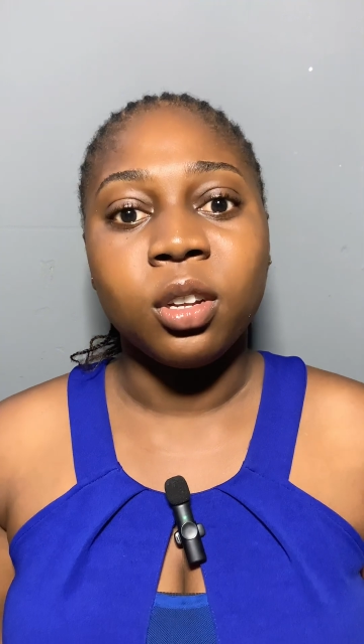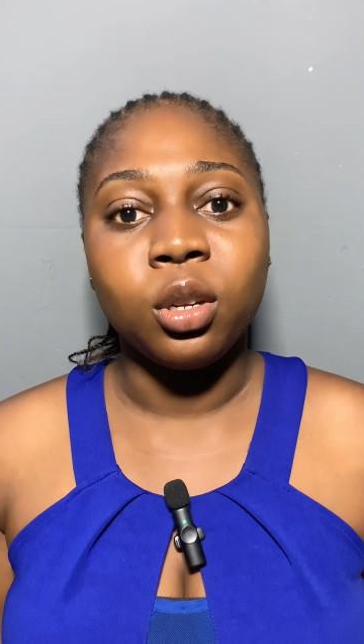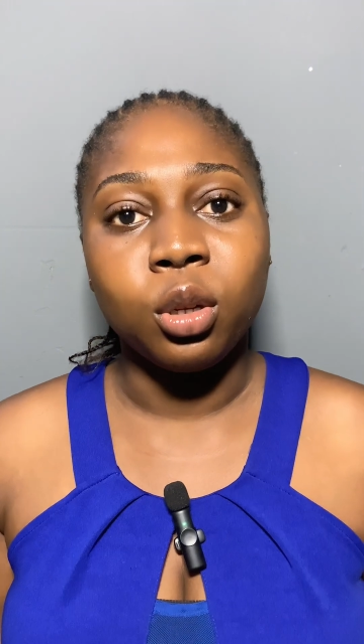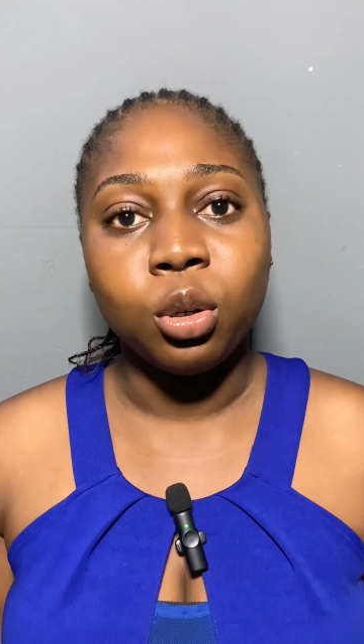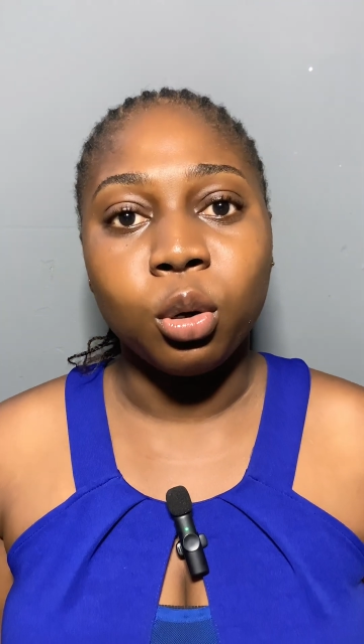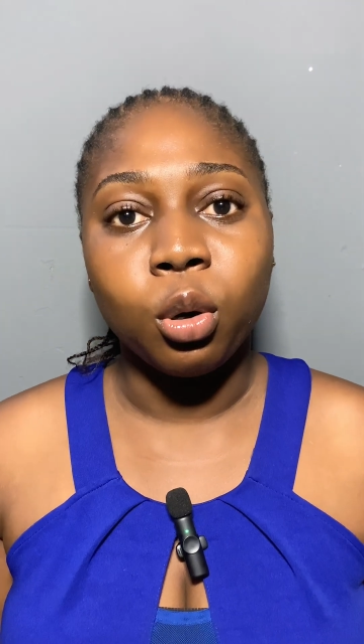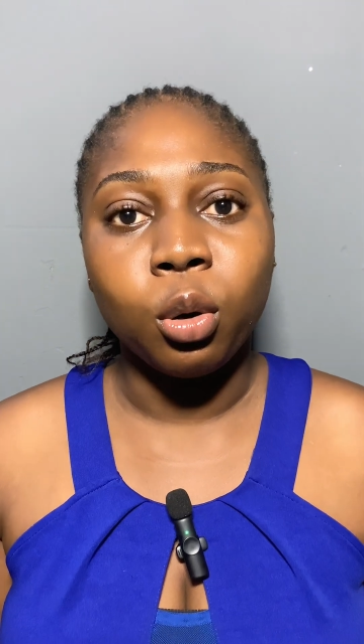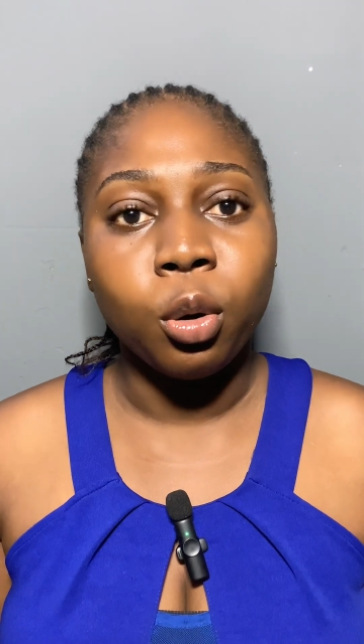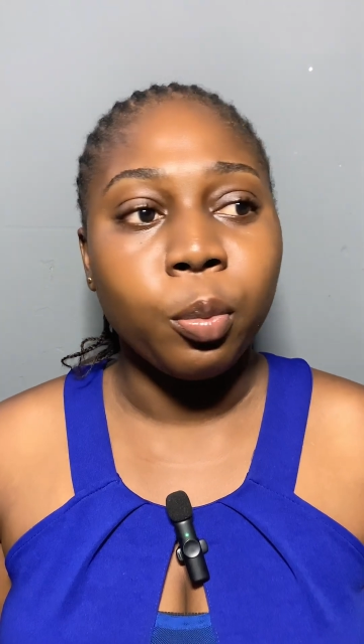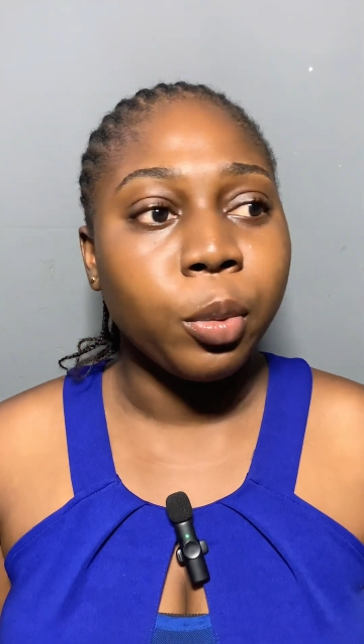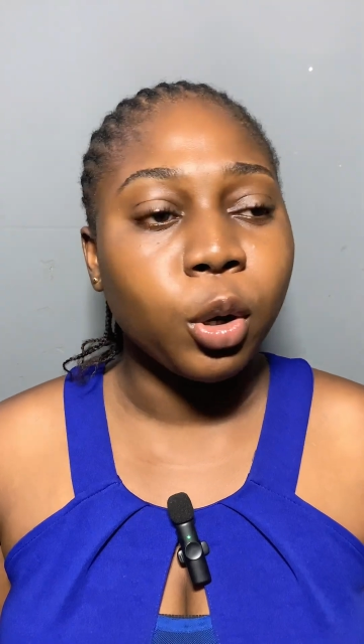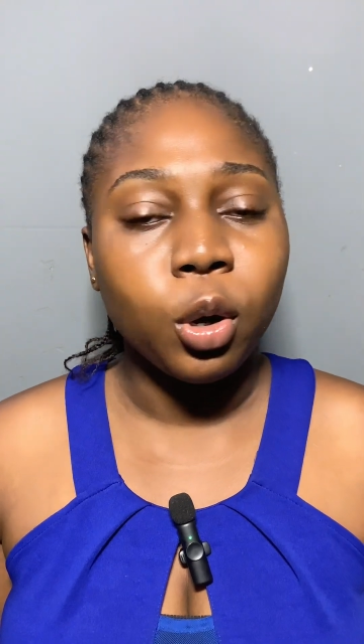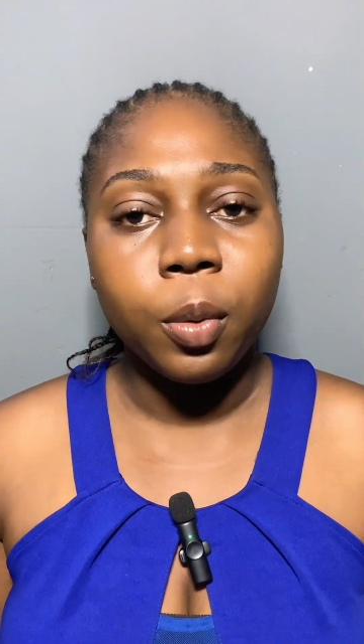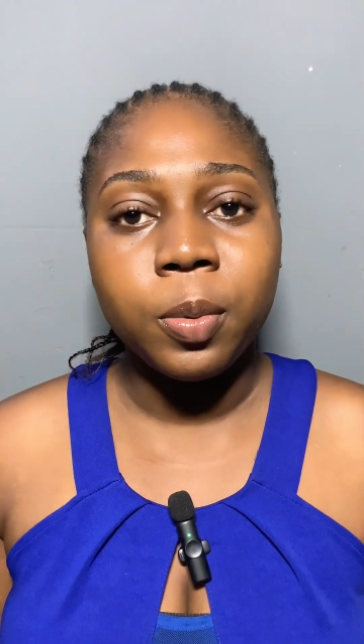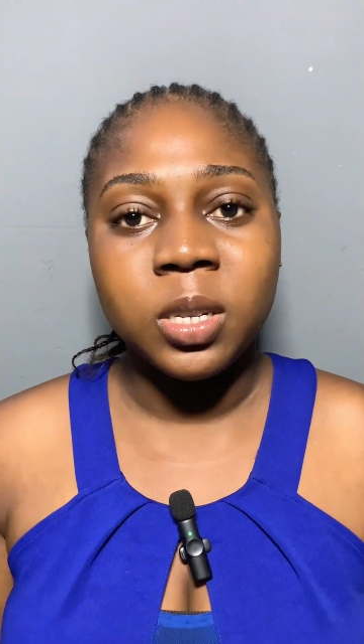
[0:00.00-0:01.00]
in your
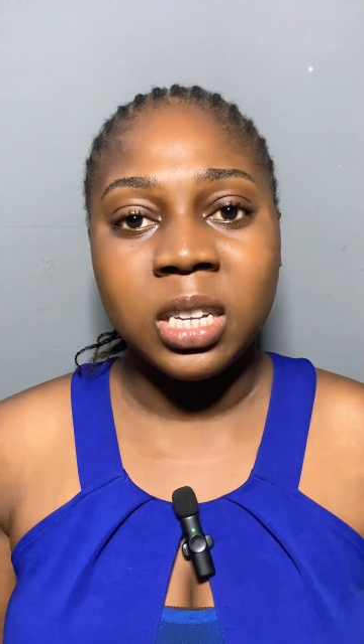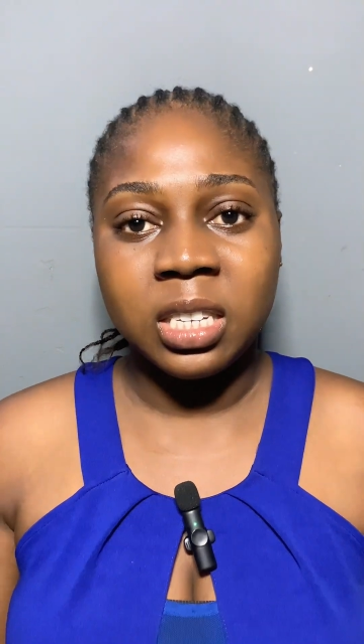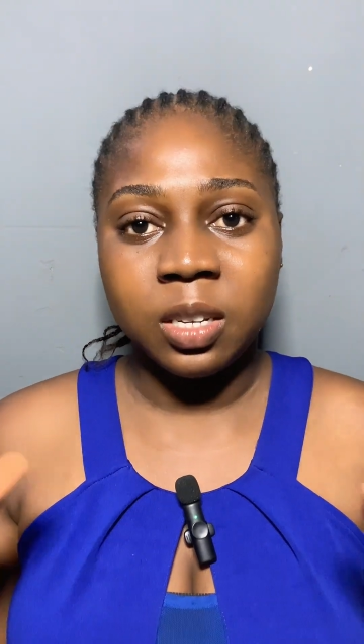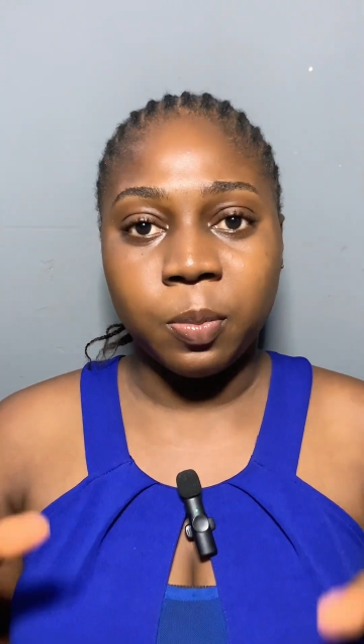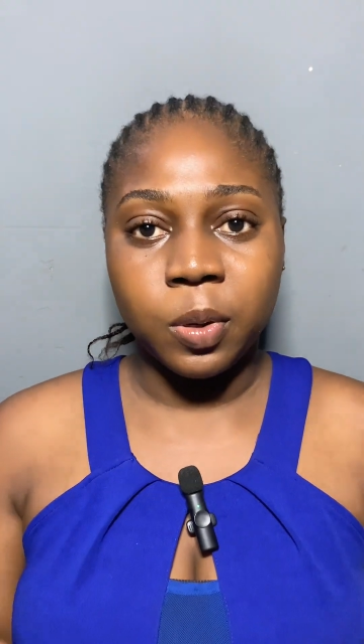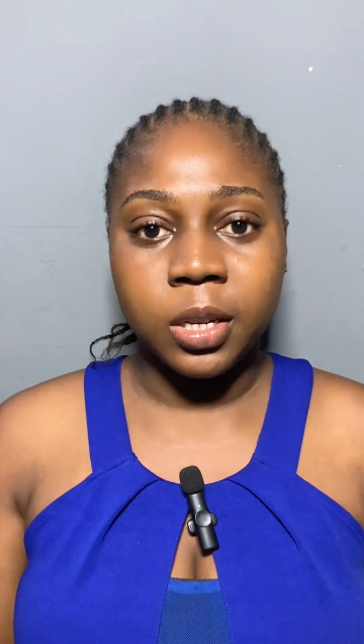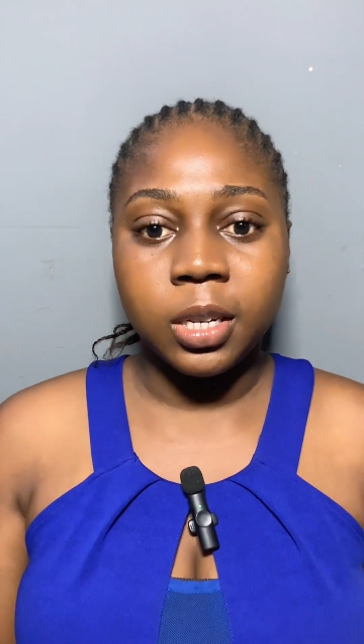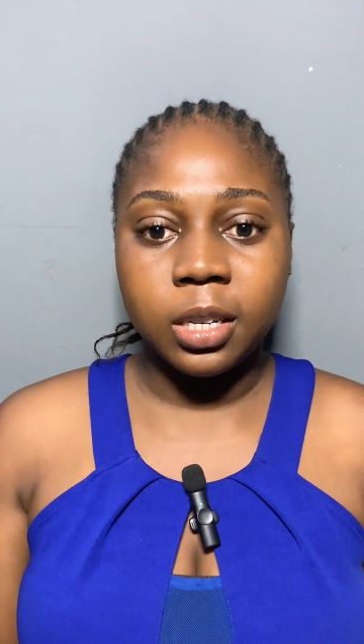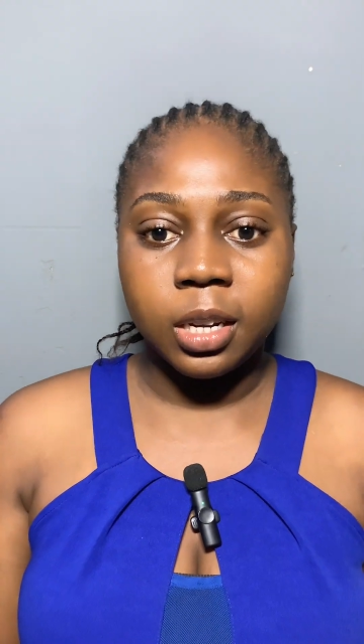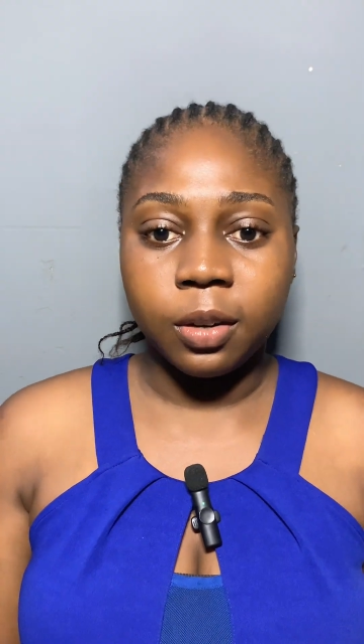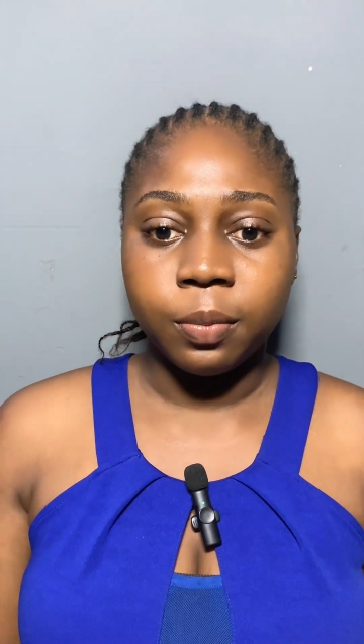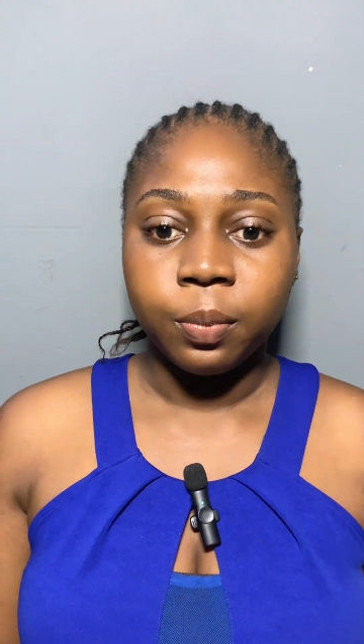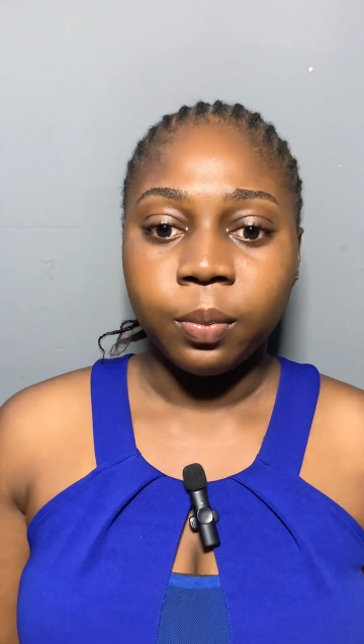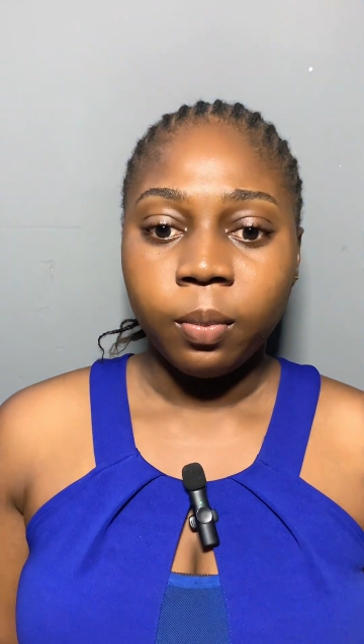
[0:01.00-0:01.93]
makeup kit as a beginner.